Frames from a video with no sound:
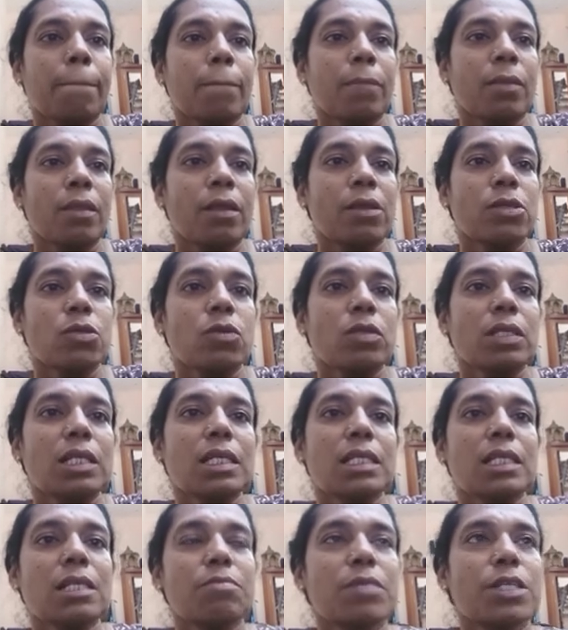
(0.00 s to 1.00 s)
So this
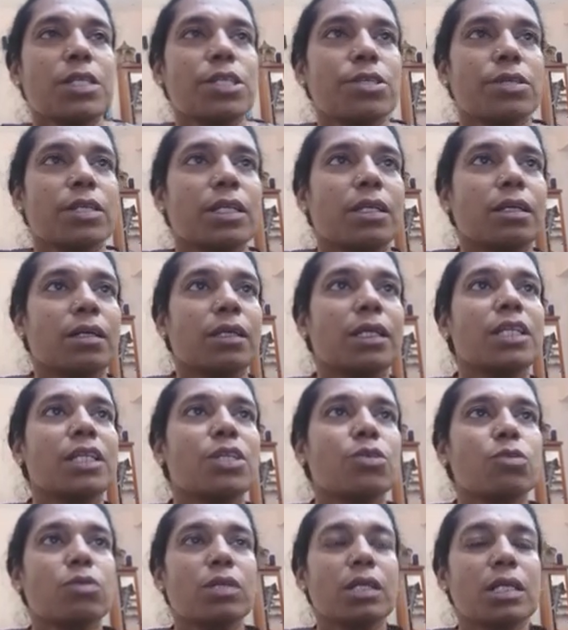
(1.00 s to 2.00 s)
is mentioned here. E
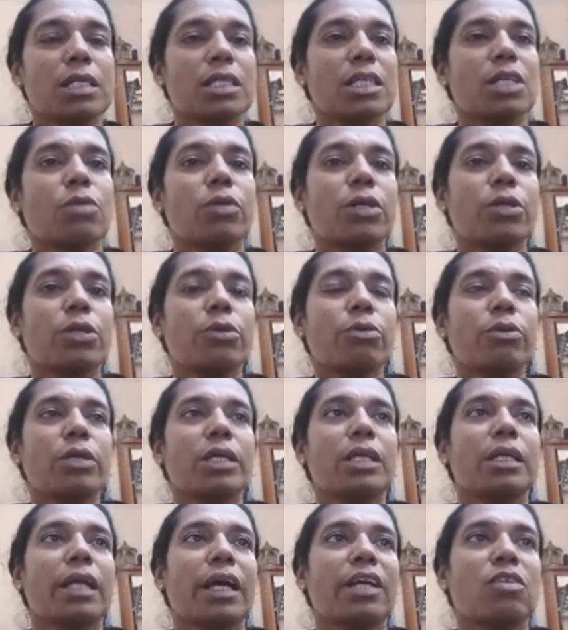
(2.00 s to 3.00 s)
total is equal to E
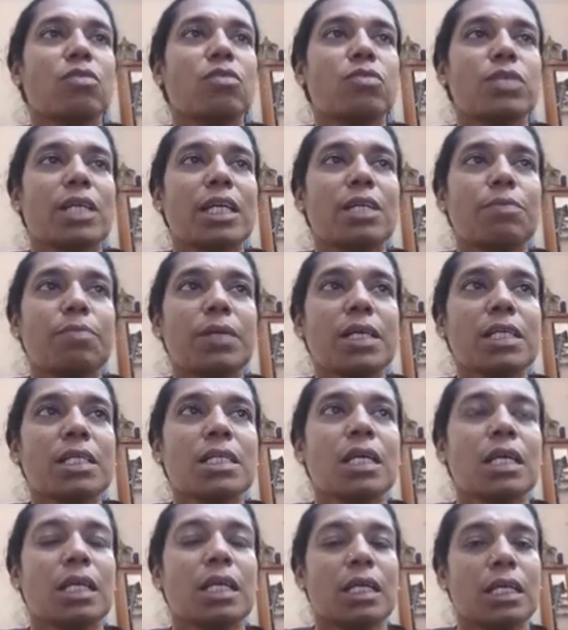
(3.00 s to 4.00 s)
line of sight plus
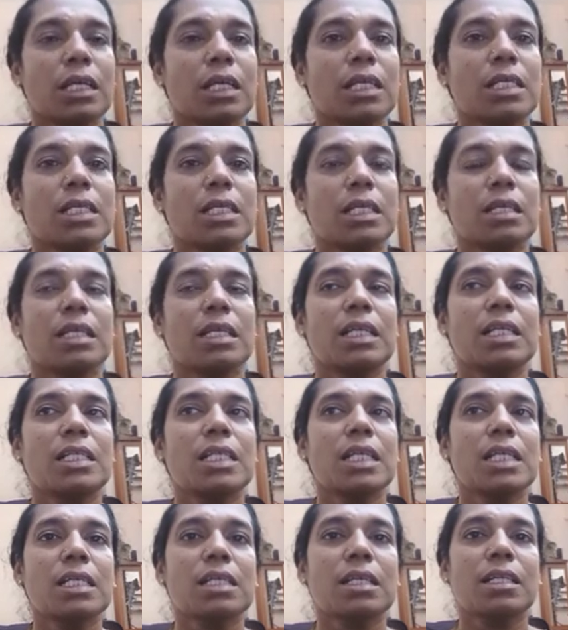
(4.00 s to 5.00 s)
EG. EG
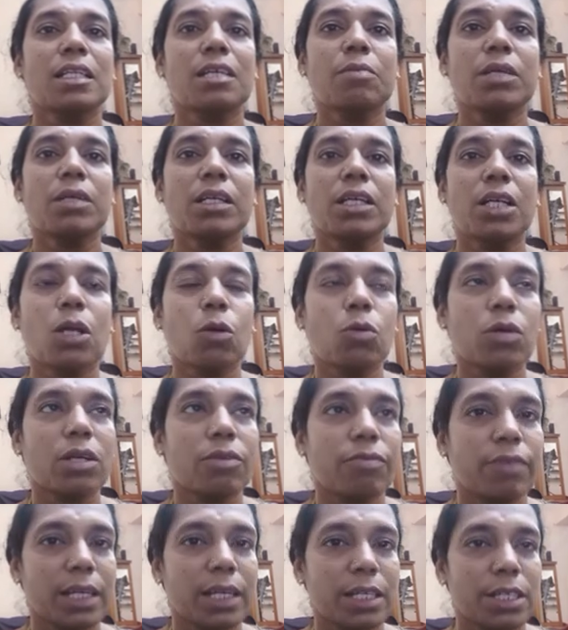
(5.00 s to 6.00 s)
is nothing but ground
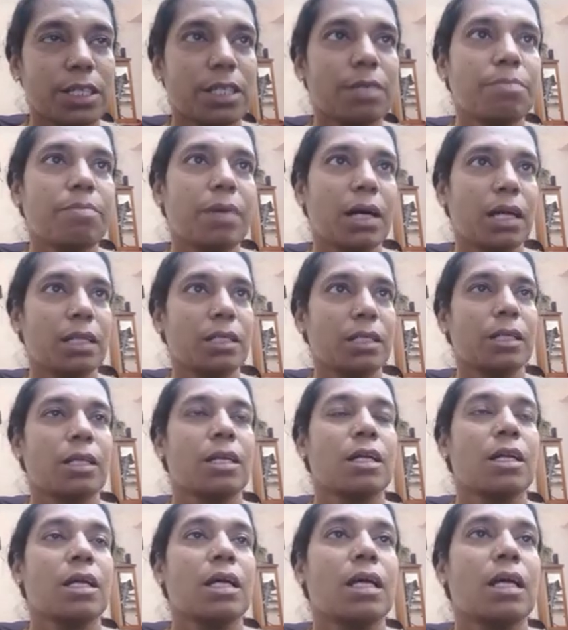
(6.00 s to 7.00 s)
reflected path.
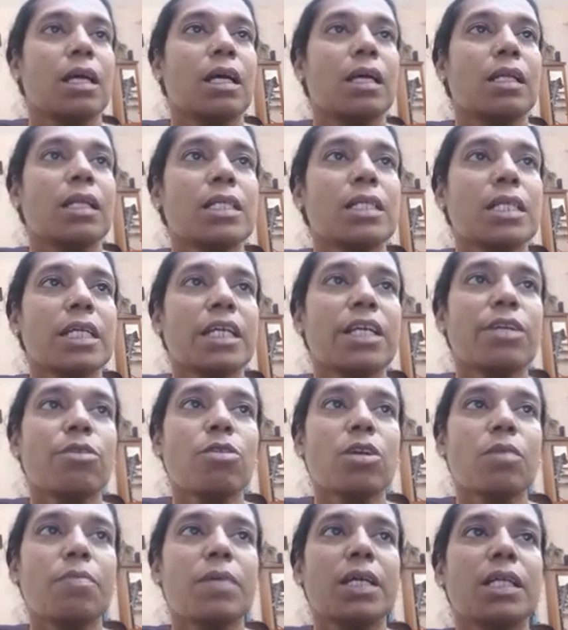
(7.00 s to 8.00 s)
Let E
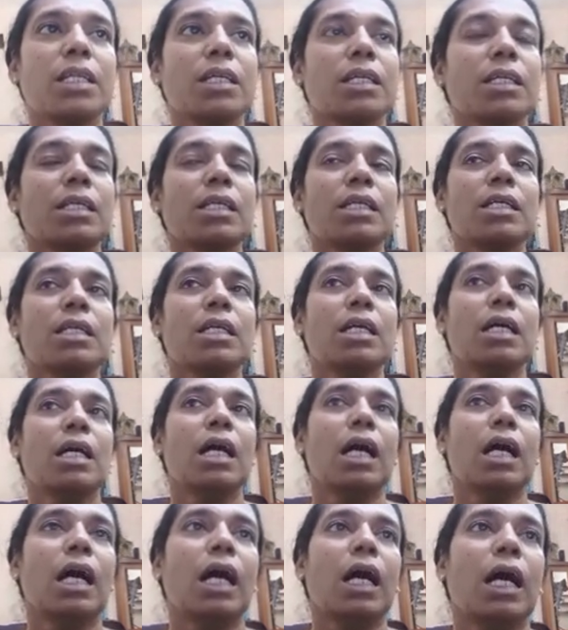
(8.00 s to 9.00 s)
naught be the
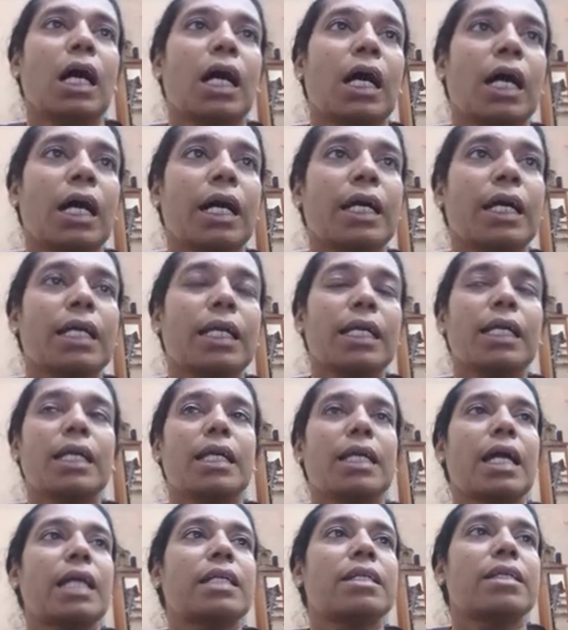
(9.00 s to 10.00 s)

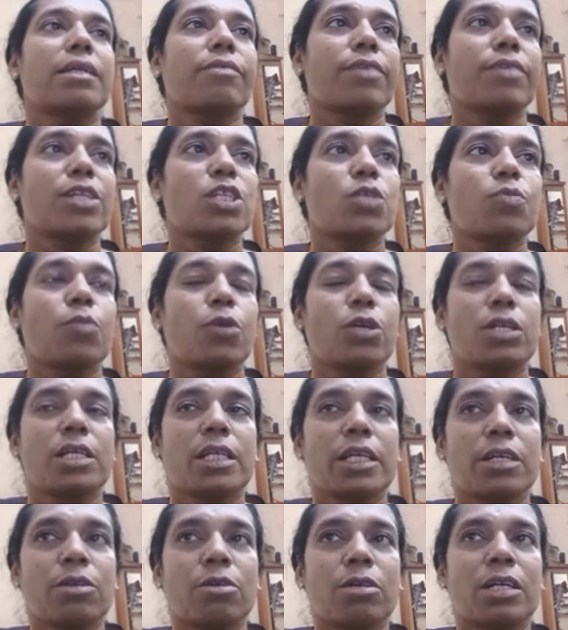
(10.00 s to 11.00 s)
E at reference point
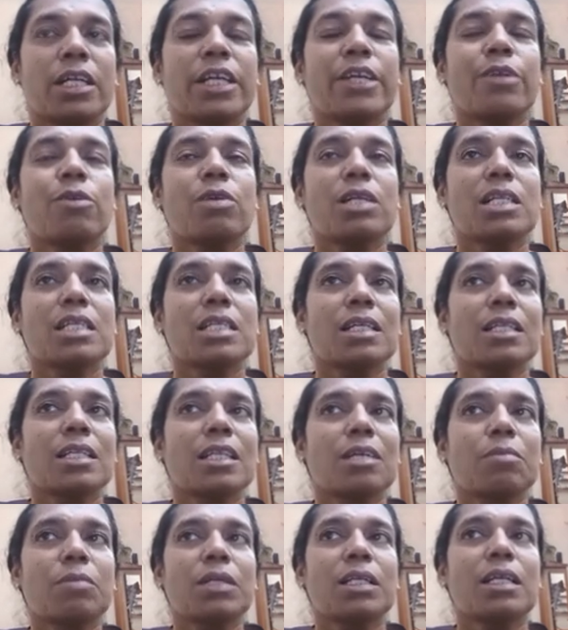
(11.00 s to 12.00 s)
D naught. D naught is
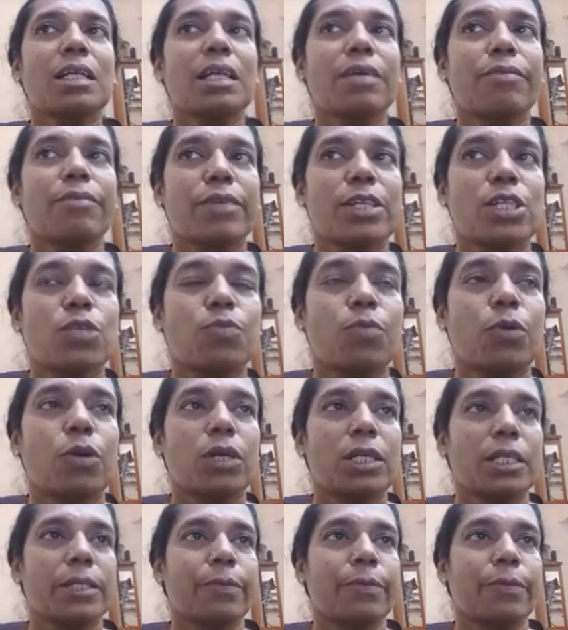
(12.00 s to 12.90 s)
nothing but the reference point.